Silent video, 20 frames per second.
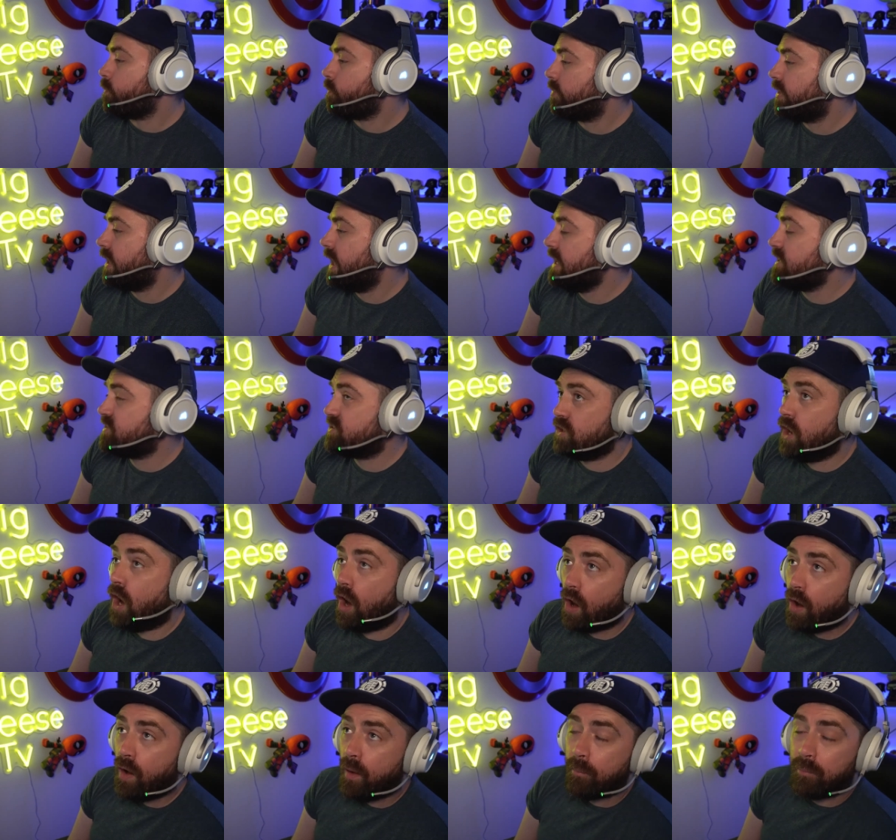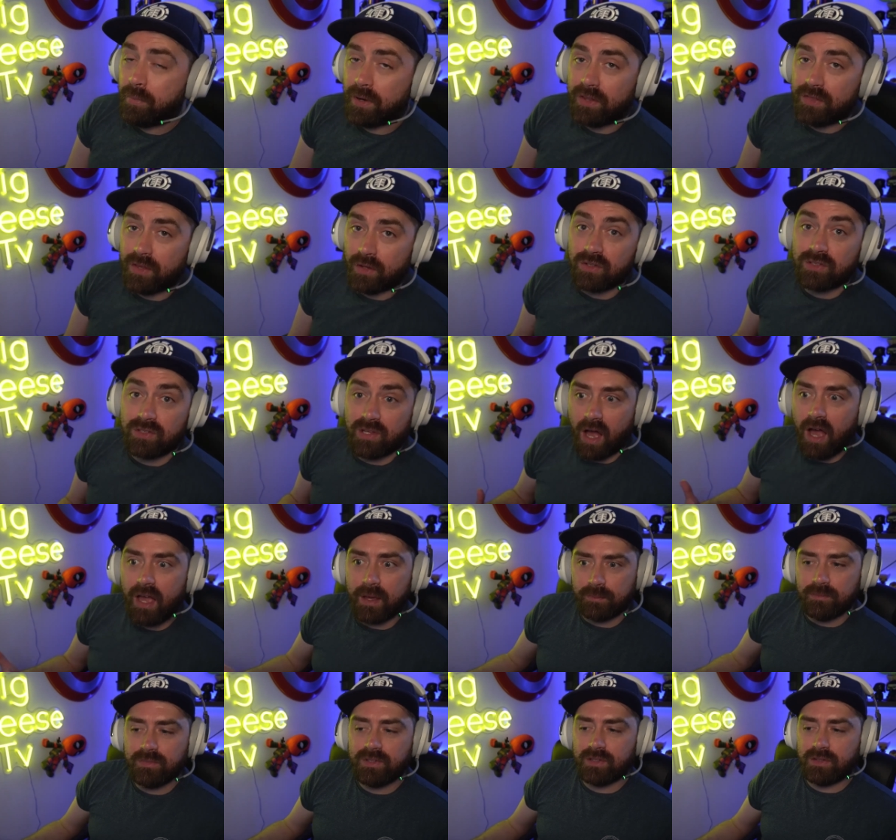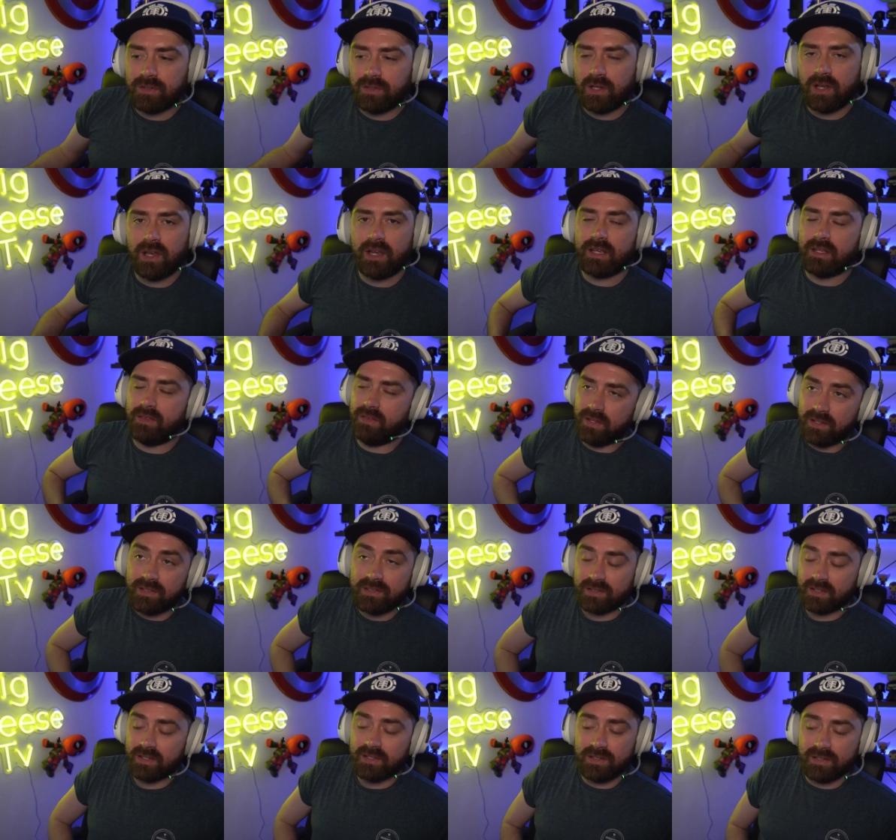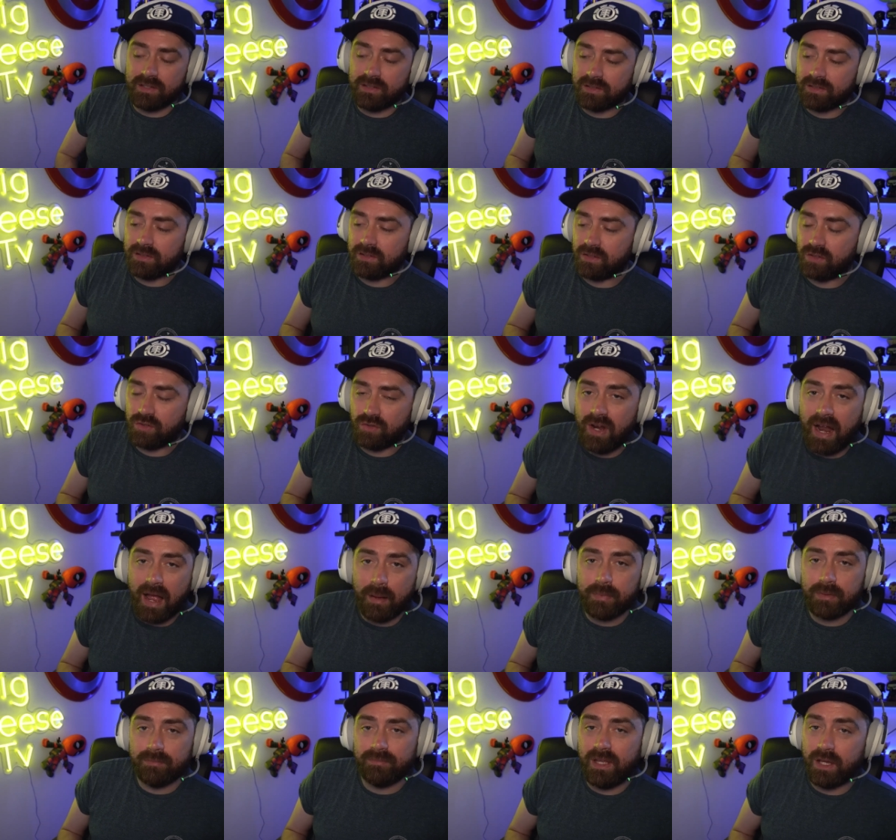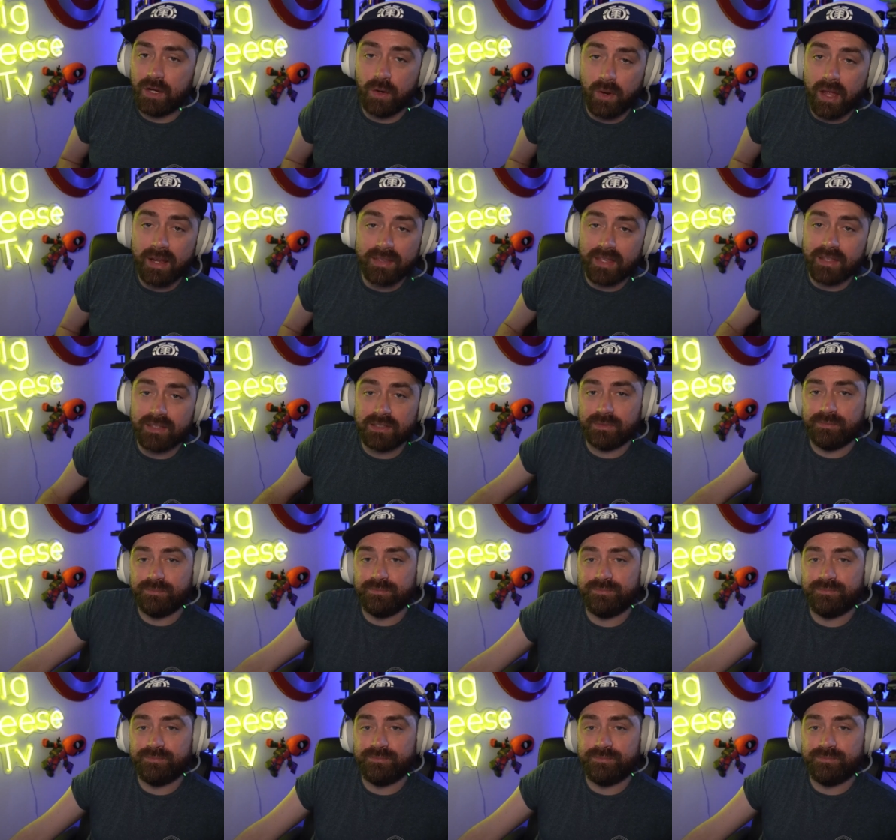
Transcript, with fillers: It's not, but at those times you're like, this this is crap. I don't like this.